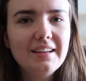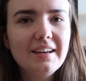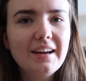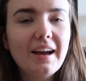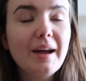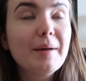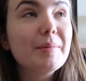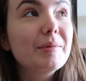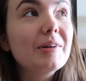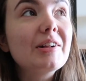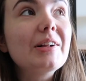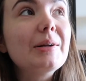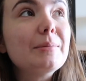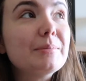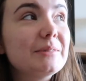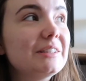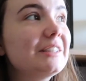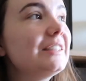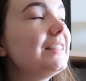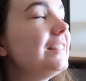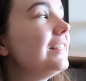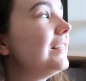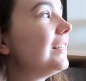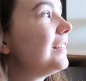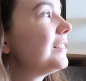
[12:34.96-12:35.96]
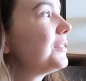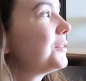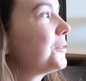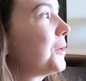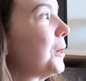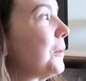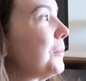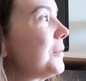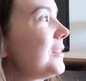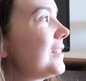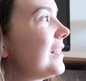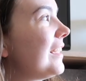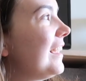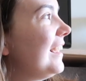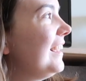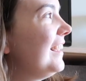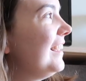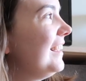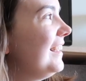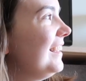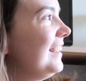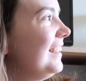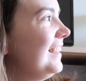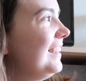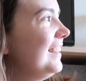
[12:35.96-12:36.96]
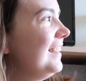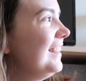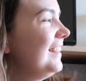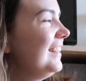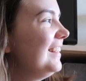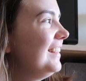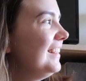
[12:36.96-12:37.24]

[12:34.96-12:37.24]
I'm clumsy, that's what I'm saying.